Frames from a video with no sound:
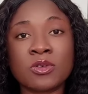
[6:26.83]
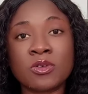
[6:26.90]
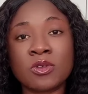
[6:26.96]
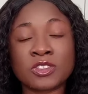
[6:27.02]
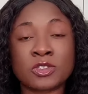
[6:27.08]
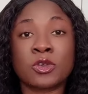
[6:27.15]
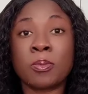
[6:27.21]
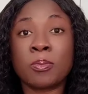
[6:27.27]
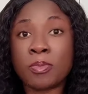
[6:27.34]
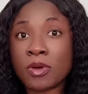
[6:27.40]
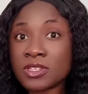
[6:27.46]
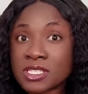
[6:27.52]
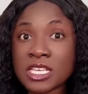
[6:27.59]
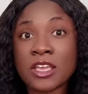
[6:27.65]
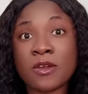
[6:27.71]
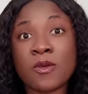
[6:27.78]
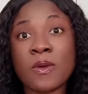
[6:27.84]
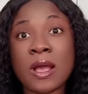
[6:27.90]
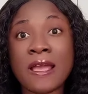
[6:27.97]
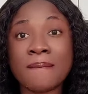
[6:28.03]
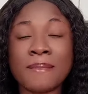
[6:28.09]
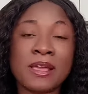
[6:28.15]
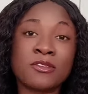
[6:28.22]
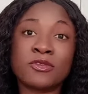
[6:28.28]
know, support
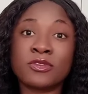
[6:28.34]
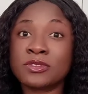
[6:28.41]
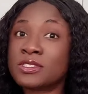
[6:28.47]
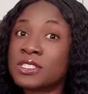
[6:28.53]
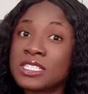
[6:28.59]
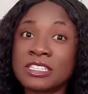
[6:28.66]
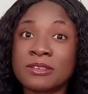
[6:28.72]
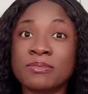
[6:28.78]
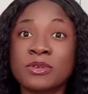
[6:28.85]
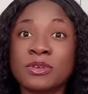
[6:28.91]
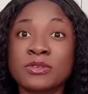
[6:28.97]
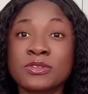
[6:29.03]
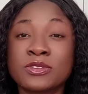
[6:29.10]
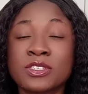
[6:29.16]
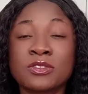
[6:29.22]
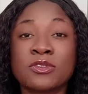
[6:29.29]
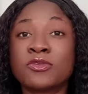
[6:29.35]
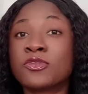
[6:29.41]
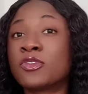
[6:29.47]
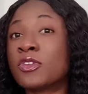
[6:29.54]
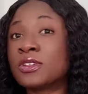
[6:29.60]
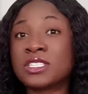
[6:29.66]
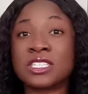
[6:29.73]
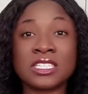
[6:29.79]
AY by footing the bills, you know,
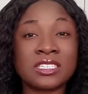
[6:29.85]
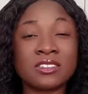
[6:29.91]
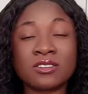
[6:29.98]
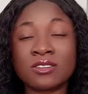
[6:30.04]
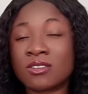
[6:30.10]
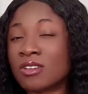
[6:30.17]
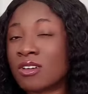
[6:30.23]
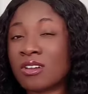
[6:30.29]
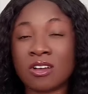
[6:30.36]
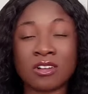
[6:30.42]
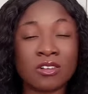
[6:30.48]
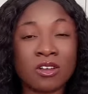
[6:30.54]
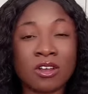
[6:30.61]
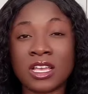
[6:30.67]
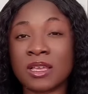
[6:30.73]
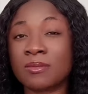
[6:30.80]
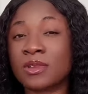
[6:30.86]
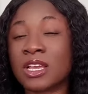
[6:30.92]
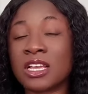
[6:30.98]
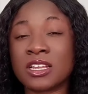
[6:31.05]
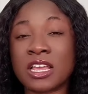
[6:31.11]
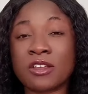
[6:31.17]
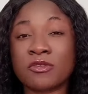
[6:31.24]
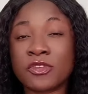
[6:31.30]
funding
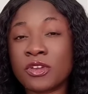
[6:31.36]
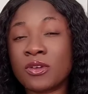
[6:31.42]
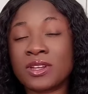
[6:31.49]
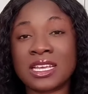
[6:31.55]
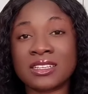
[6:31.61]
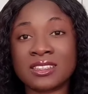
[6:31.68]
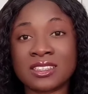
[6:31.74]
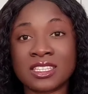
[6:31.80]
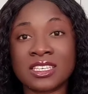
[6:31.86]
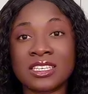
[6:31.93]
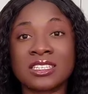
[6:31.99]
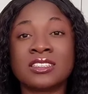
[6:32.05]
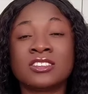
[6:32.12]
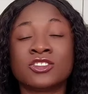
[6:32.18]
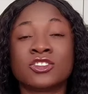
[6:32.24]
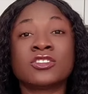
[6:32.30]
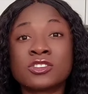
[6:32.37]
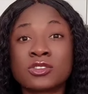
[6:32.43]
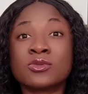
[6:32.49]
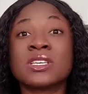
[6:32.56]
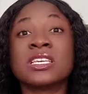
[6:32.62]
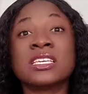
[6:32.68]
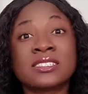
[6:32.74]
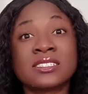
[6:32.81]
every other thing just
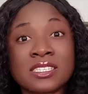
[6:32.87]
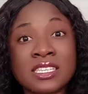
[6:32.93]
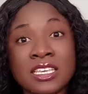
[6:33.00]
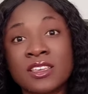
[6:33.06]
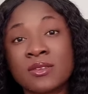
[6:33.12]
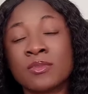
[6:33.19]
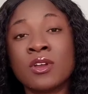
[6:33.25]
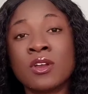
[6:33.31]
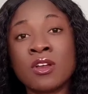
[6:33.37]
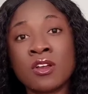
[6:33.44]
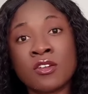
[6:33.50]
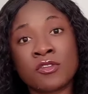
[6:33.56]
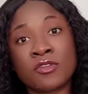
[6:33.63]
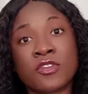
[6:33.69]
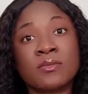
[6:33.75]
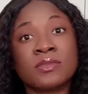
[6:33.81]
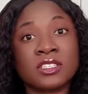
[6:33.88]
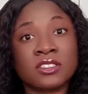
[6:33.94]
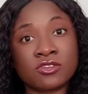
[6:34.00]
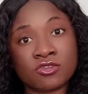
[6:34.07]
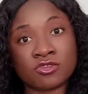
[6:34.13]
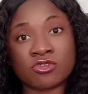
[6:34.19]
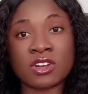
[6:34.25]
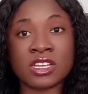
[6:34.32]
to ease him from the
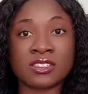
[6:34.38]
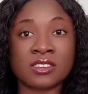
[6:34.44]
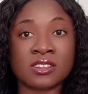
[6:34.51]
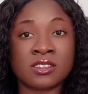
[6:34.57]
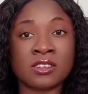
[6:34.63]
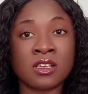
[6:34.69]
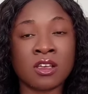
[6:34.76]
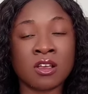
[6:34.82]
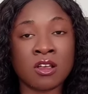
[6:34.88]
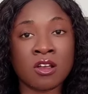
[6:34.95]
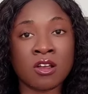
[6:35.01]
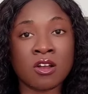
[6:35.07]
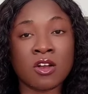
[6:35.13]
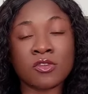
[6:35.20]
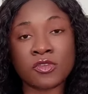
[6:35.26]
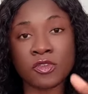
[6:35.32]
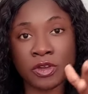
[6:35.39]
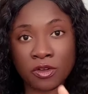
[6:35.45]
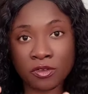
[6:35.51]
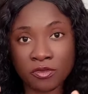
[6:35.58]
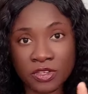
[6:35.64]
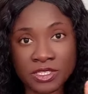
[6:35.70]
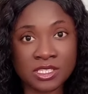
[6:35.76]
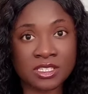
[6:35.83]
stress of
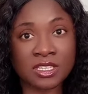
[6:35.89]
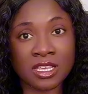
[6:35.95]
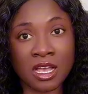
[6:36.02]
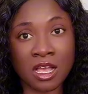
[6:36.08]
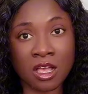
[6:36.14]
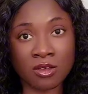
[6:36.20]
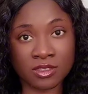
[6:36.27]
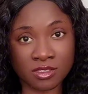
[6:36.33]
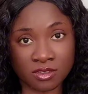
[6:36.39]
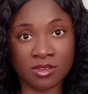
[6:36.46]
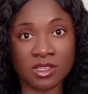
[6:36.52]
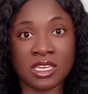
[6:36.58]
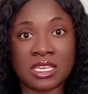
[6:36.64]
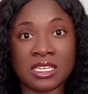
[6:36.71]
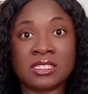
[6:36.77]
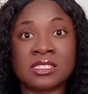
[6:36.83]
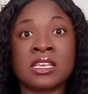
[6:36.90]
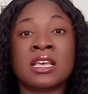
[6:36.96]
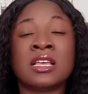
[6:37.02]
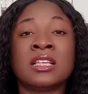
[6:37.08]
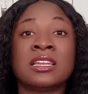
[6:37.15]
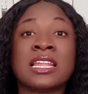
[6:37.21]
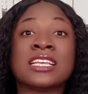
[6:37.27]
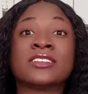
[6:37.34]
renovating the house, do you get?
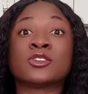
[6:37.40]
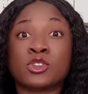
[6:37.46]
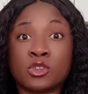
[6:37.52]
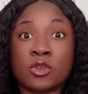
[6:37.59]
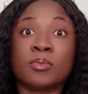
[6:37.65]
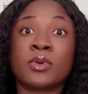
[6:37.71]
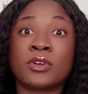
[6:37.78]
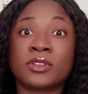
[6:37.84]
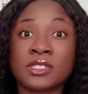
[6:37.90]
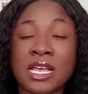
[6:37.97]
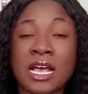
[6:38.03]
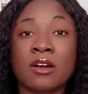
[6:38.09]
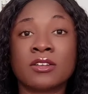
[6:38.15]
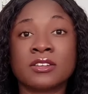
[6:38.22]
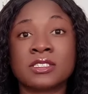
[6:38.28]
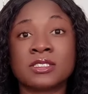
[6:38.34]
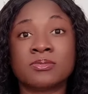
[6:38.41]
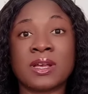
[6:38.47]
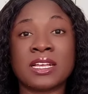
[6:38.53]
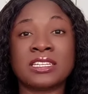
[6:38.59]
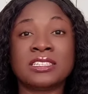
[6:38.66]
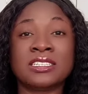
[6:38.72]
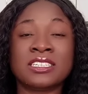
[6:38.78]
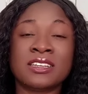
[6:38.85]
Like, to support her
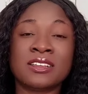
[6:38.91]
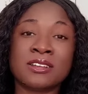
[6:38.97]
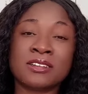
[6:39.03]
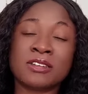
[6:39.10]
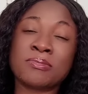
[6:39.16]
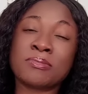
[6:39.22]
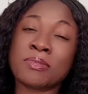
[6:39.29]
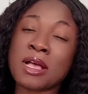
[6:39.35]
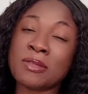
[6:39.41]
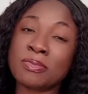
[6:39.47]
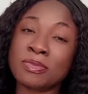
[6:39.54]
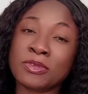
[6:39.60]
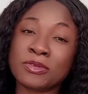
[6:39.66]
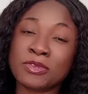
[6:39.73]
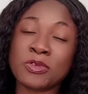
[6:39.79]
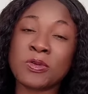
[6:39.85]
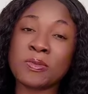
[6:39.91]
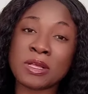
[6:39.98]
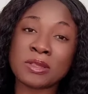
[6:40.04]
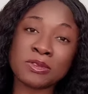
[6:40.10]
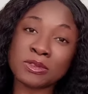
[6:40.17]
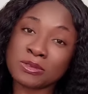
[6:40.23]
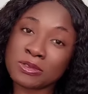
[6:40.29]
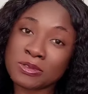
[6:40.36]
husband, the
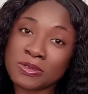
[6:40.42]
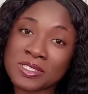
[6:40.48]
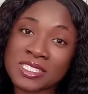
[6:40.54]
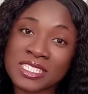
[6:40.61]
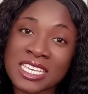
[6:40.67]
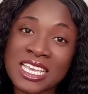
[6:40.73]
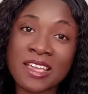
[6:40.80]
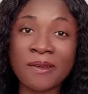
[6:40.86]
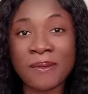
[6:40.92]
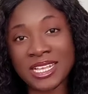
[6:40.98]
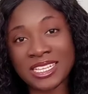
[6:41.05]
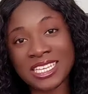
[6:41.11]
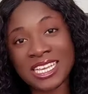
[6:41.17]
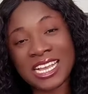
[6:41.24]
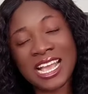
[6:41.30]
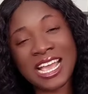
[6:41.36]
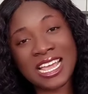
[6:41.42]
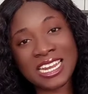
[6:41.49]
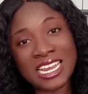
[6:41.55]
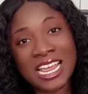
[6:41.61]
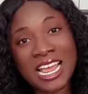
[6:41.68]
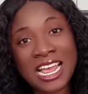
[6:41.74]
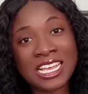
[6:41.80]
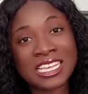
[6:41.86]
woman say, AY, they
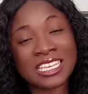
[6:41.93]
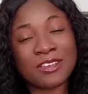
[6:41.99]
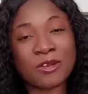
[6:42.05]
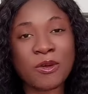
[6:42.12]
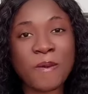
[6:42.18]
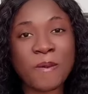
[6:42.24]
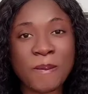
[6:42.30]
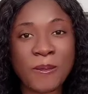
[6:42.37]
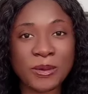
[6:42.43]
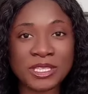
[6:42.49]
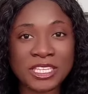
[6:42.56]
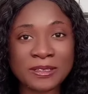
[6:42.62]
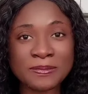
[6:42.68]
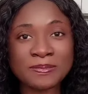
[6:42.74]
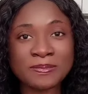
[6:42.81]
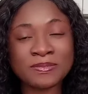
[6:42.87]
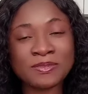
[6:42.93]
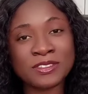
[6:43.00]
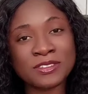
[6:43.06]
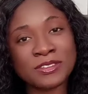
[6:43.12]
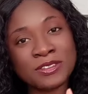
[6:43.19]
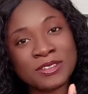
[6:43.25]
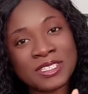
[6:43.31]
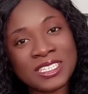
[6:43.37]
carry in own money,
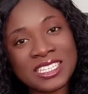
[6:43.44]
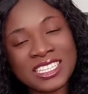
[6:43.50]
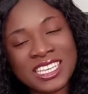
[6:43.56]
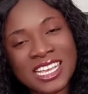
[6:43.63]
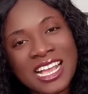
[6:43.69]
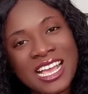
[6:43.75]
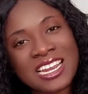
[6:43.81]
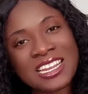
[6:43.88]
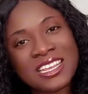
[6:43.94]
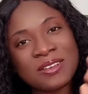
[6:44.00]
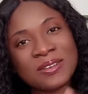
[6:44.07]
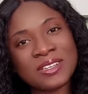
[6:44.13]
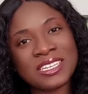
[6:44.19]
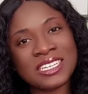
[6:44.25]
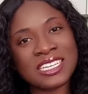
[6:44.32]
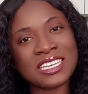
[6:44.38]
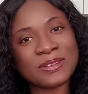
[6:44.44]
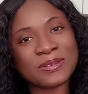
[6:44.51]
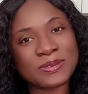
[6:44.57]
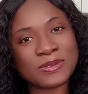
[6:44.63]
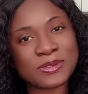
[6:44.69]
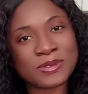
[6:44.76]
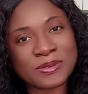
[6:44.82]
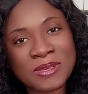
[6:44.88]
they carry
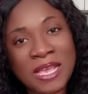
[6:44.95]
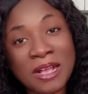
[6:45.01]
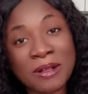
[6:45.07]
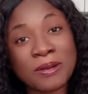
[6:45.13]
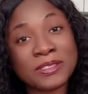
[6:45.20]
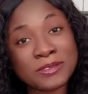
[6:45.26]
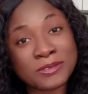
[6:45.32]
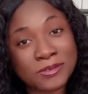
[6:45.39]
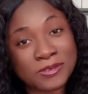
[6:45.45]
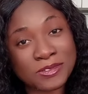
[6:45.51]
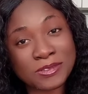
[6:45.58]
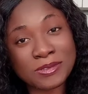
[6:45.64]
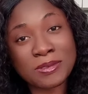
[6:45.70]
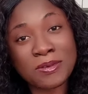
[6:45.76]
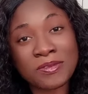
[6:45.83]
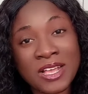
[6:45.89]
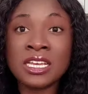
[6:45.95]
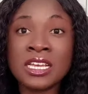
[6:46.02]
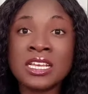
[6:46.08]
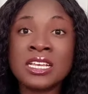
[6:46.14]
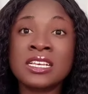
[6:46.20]
girls, according to Gistlover.